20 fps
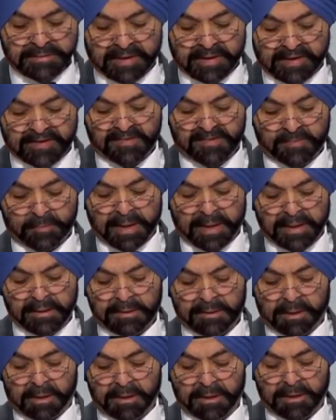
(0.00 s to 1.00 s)
that is
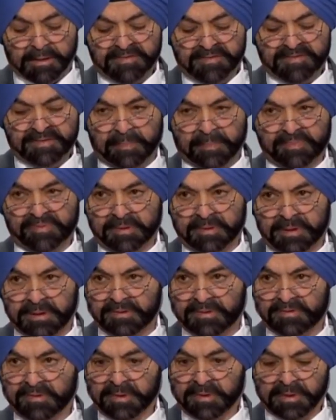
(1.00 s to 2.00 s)
spent on
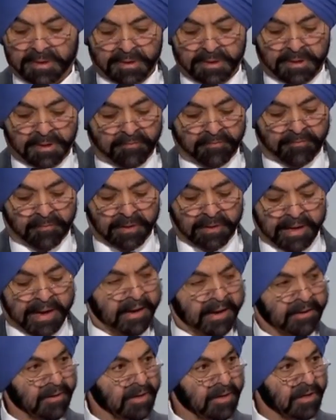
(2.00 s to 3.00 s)
subsidies for
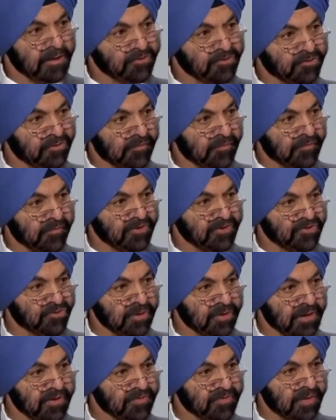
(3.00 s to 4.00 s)
agriculture,
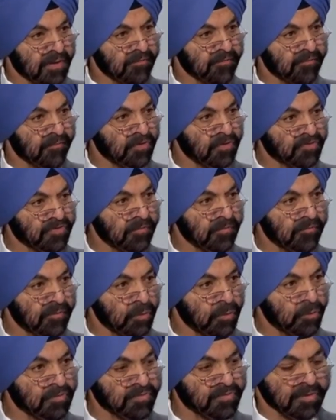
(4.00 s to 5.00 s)
fisheries, and fossil
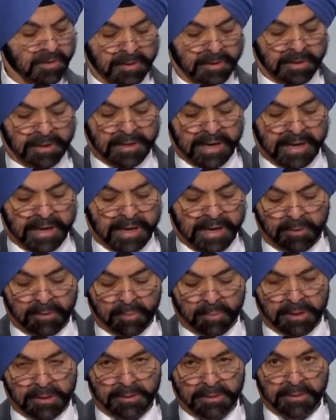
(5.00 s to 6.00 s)
fuels around the
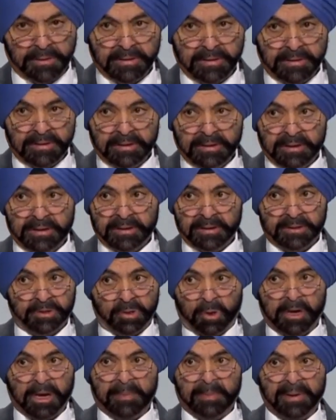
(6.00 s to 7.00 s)
world.
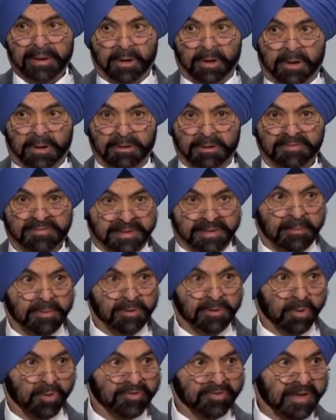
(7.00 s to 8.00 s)
Don't get me wrong,
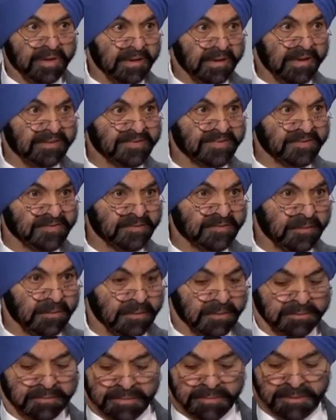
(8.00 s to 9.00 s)
some of those are
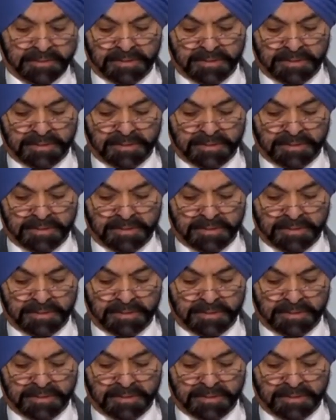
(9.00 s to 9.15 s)
necessary,